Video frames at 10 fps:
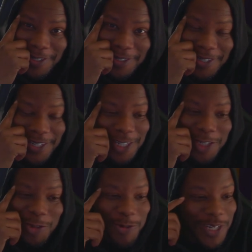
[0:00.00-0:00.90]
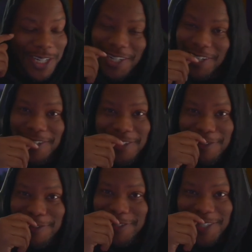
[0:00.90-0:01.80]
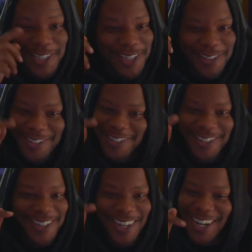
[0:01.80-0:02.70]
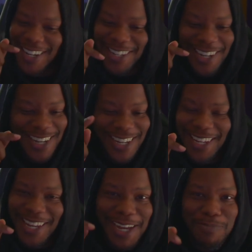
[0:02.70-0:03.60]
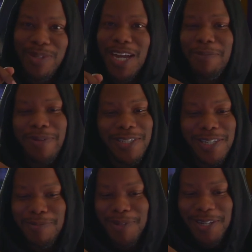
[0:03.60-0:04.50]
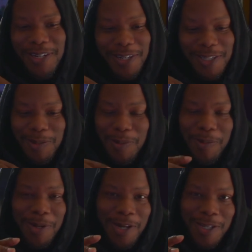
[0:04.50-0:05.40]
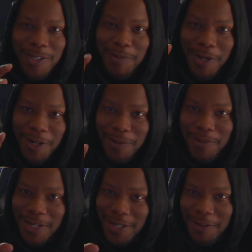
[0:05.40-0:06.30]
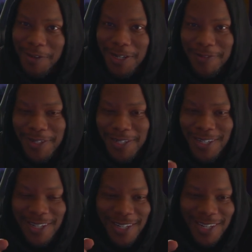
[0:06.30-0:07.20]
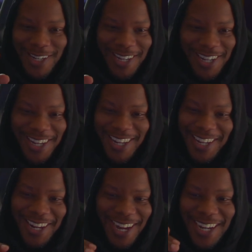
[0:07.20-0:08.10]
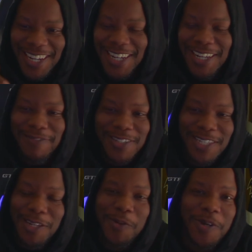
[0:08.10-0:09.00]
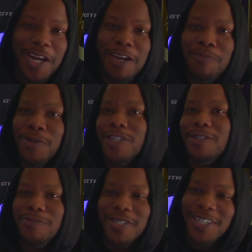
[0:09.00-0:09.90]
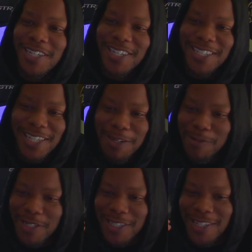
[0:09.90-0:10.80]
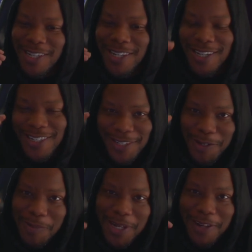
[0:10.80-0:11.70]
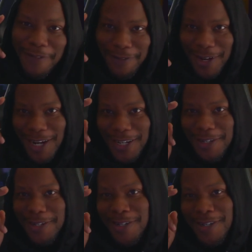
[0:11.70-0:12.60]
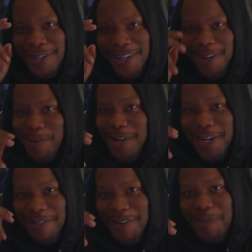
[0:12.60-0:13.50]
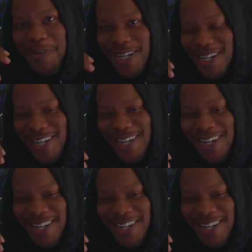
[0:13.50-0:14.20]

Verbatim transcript: just trending. Just can't. I'm typing something in there to my to my homie engraving, and I couldn't even see what I put because it was so many fire Greg Roman in there